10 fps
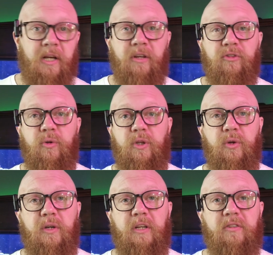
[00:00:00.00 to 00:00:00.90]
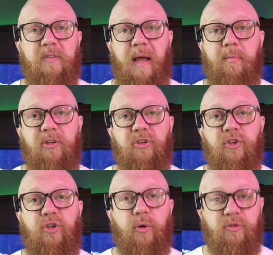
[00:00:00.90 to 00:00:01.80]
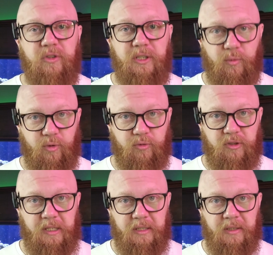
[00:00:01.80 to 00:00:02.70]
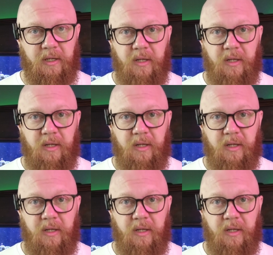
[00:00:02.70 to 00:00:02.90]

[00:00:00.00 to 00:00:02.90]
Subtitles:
so that you can establish a dosing routine.